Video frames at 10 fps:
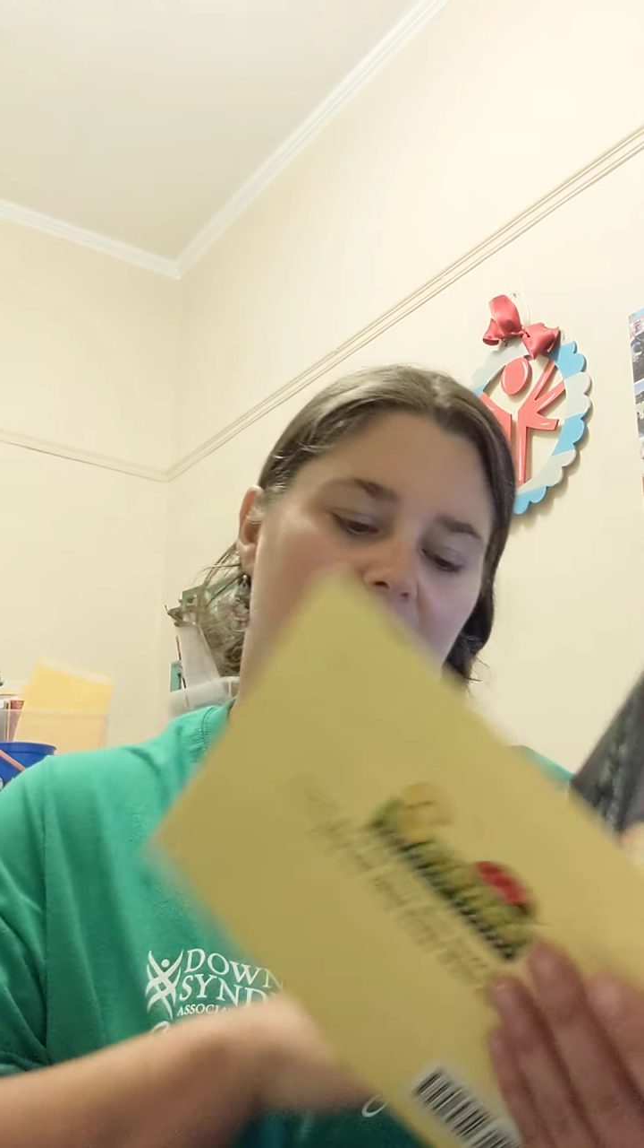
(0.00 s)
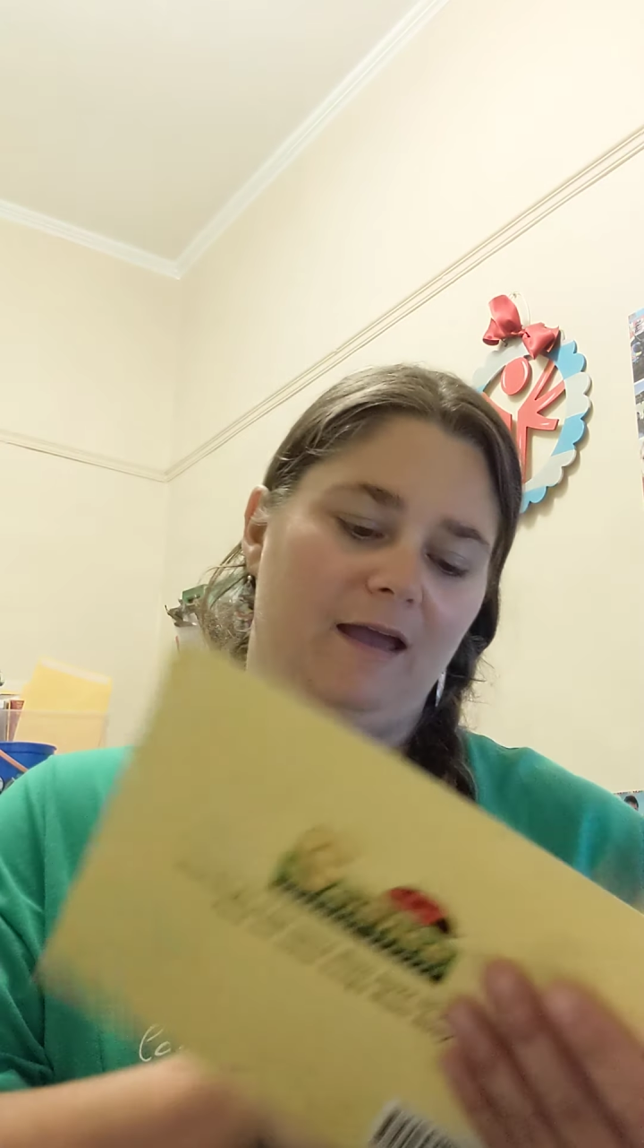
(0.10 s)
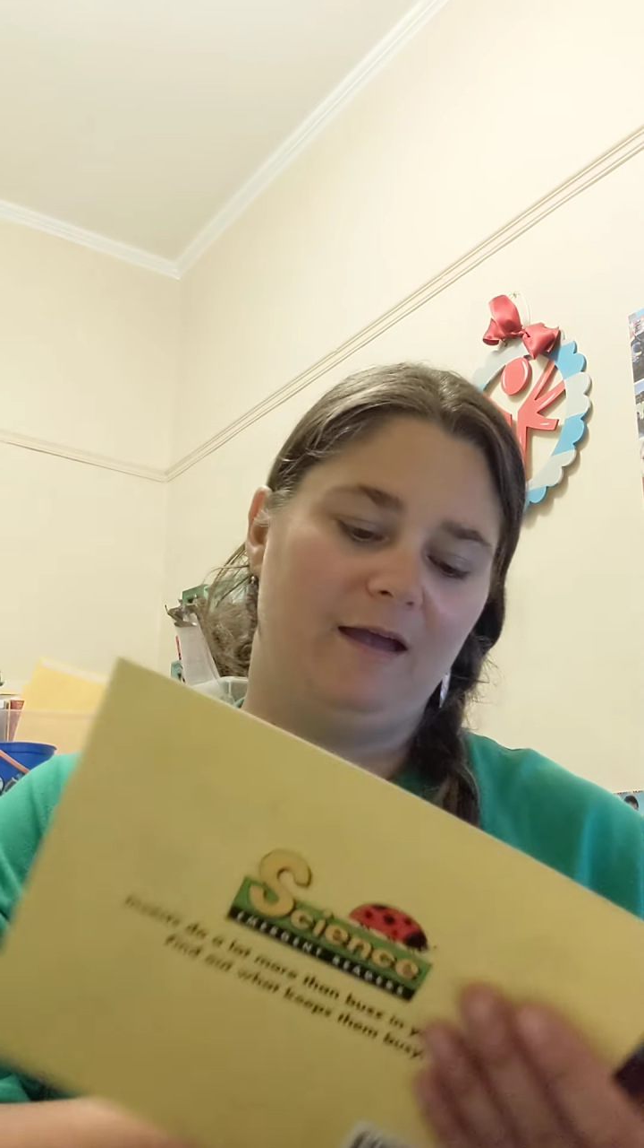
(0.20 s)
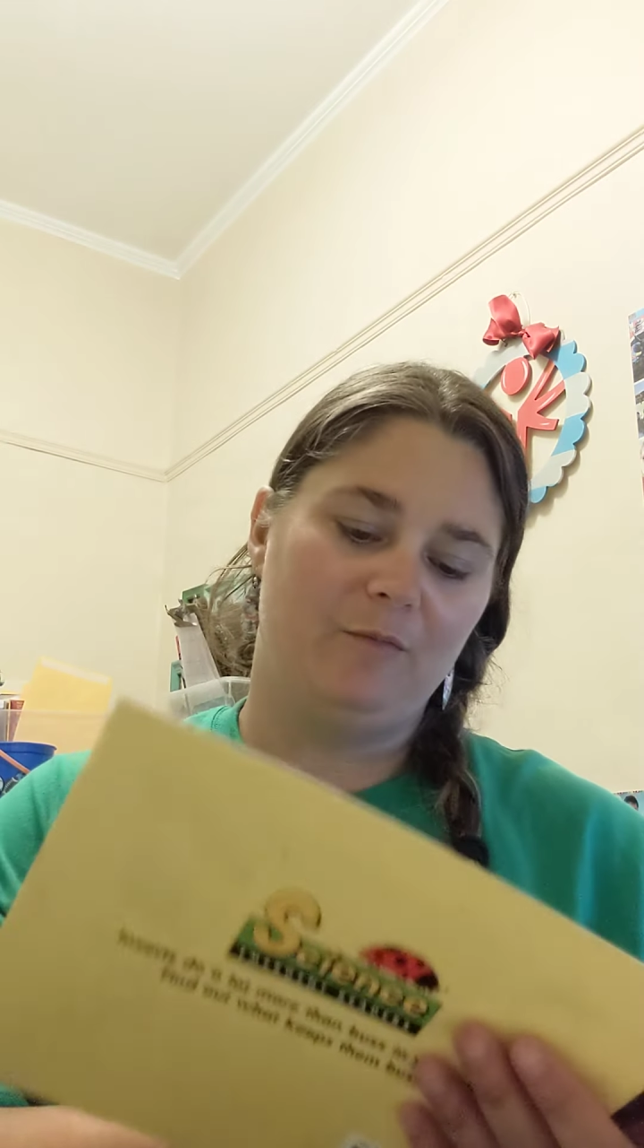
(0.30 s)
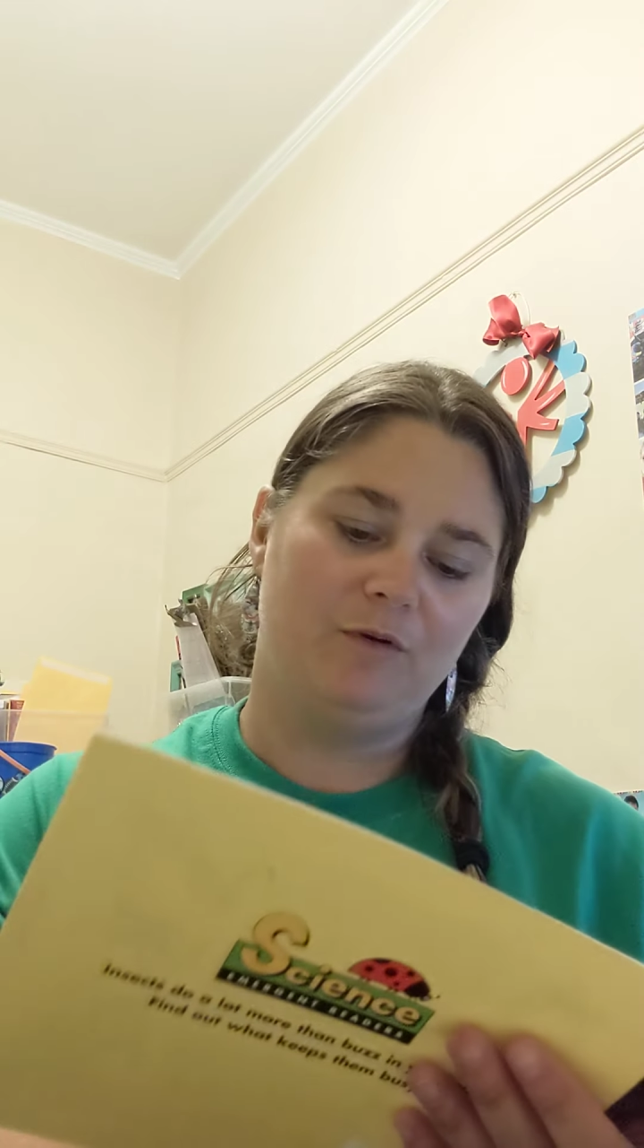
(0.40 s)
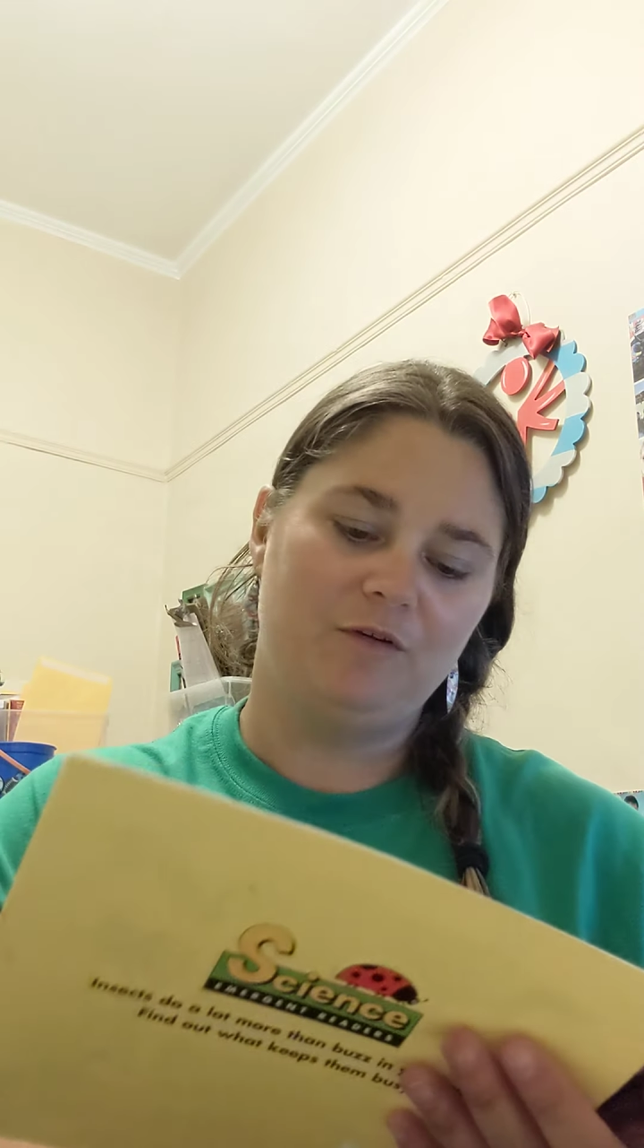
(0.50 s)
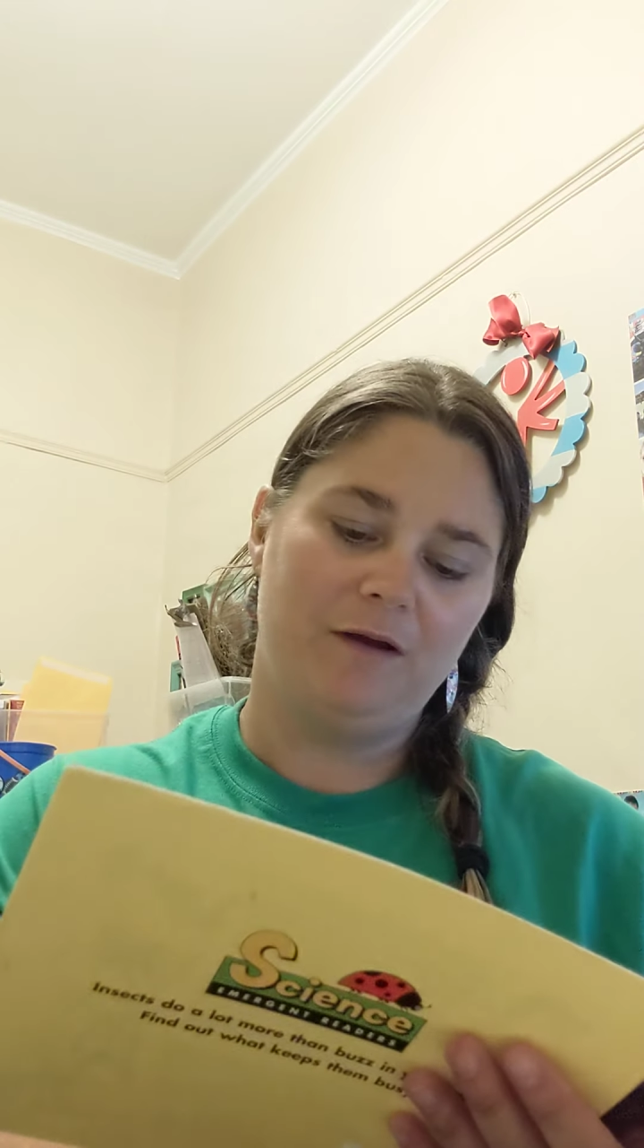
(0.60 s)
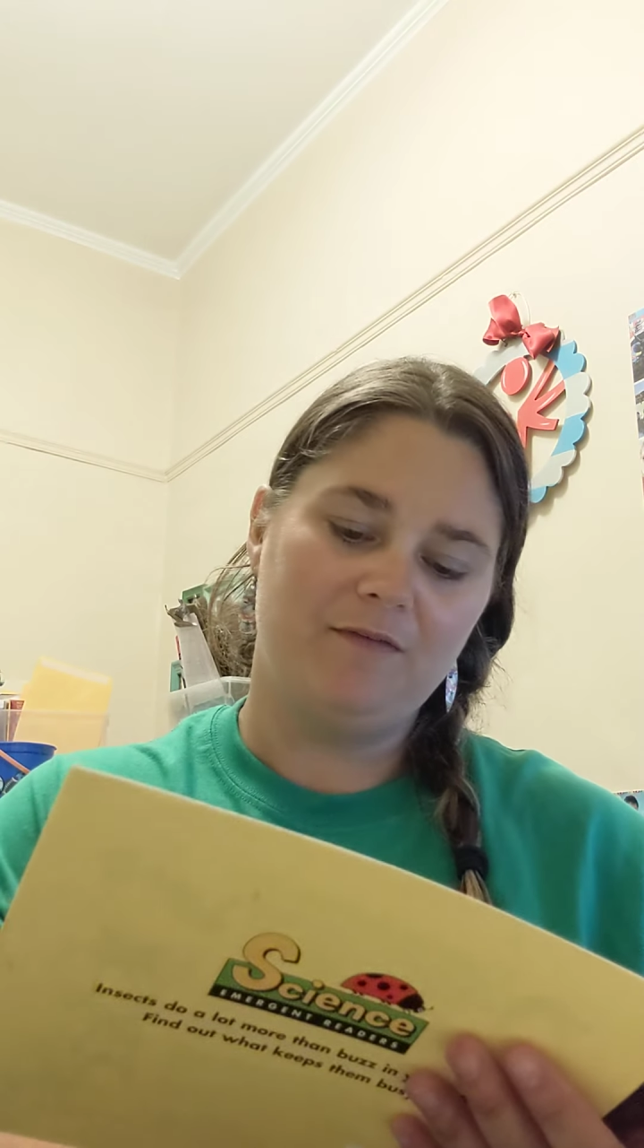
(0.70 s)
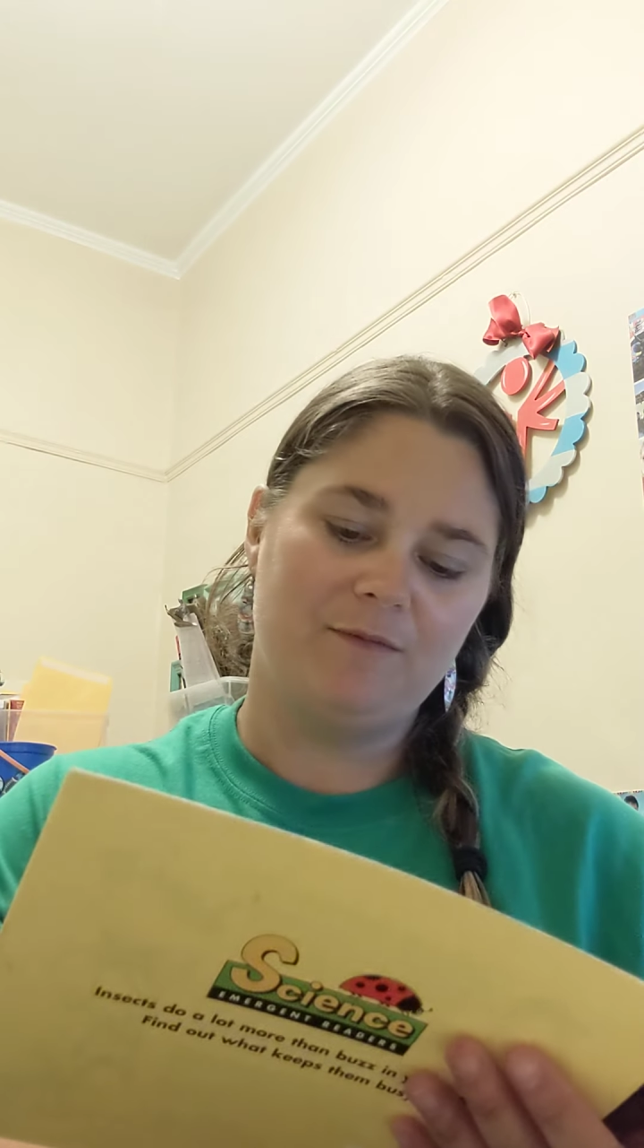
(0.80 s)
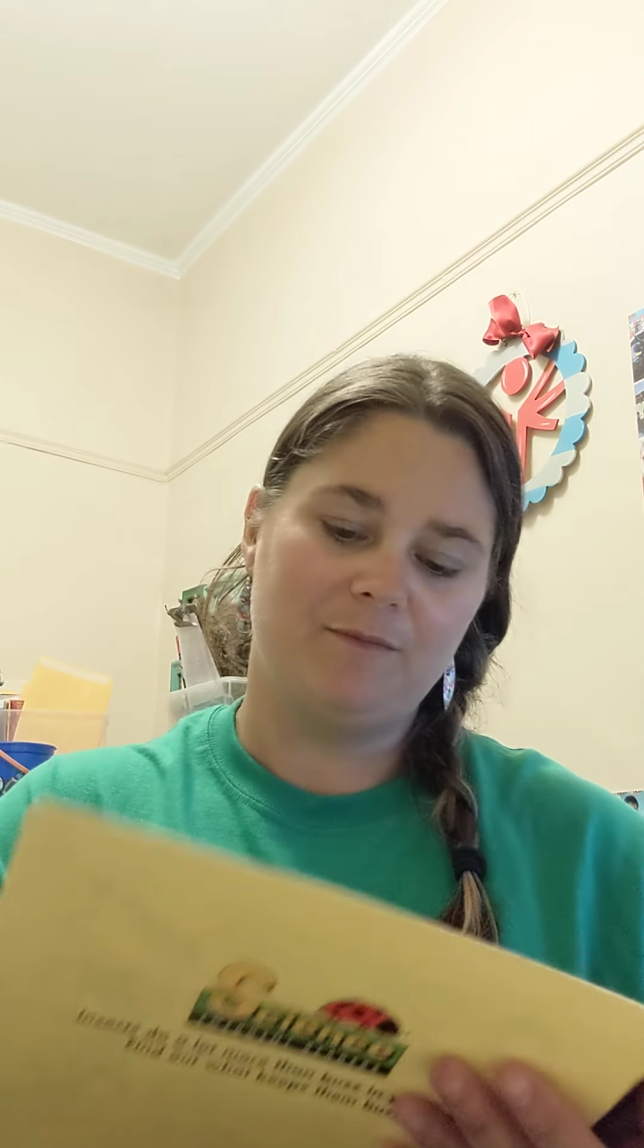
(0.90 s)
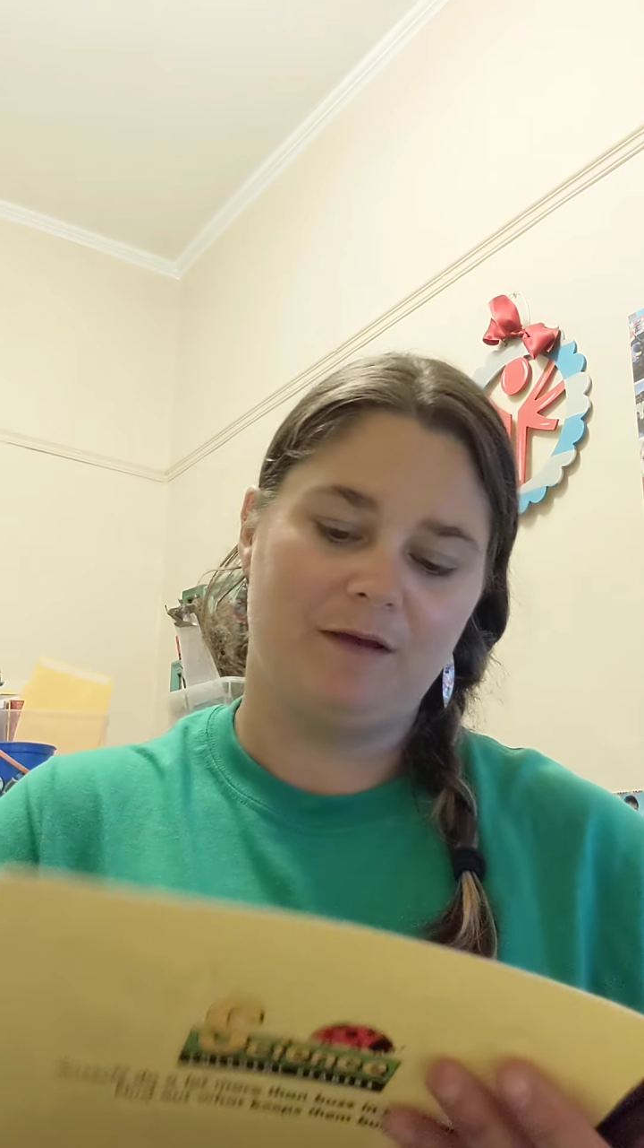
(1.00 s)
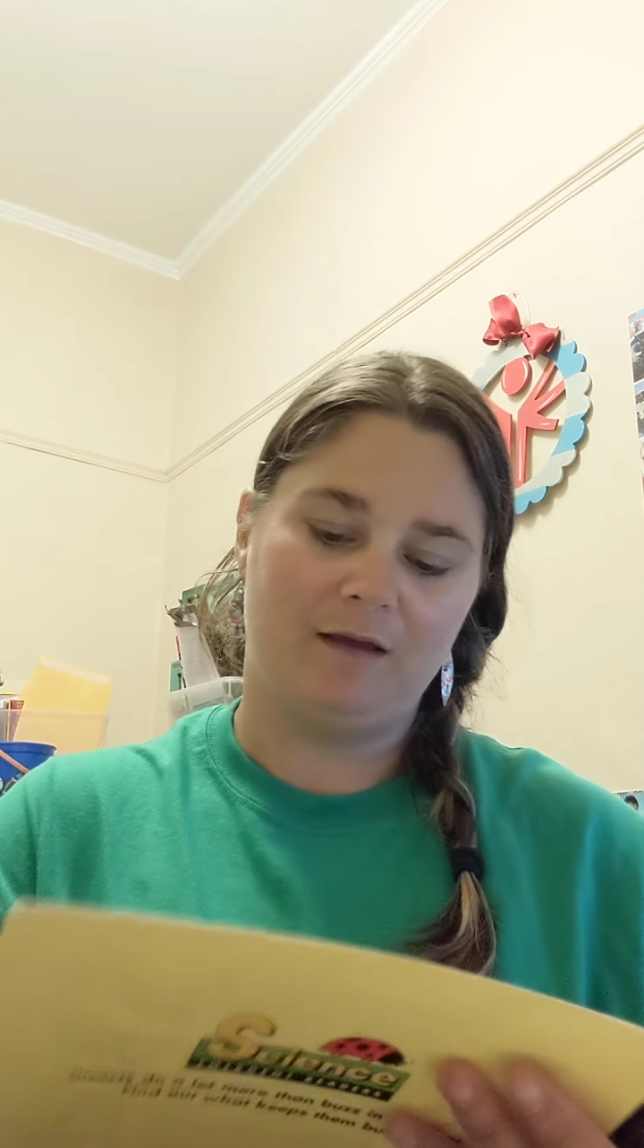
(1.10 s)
and we do have some